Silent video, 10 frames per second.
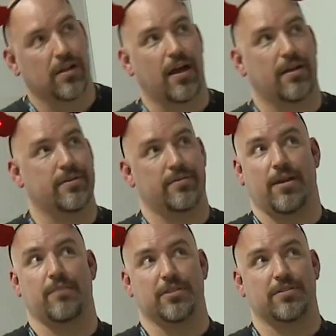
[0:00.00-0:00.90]

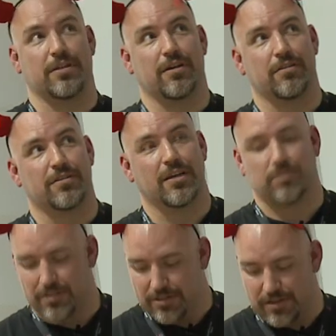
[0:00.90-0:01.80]
I'm listing all the
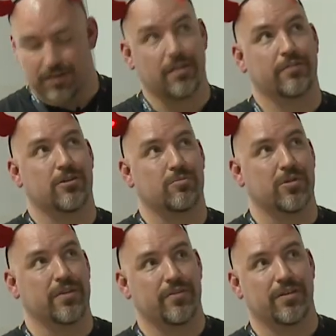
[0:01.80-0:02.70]
tables here. I go over it
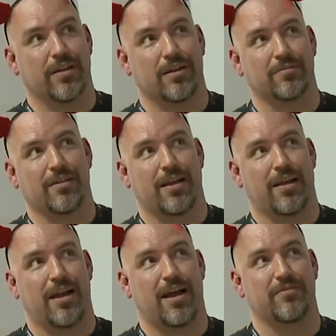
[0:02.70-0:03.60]
briefly. I don't
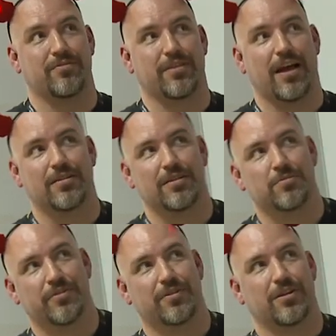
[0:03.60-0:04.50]
have that deep
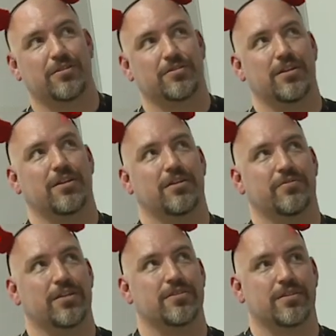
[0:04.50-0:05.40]
of an understanding of
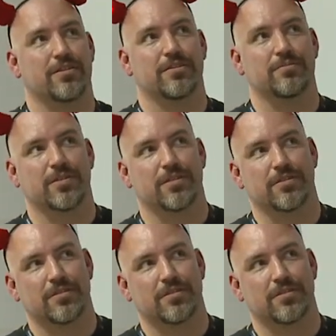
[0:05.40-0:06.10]
iSCSI, but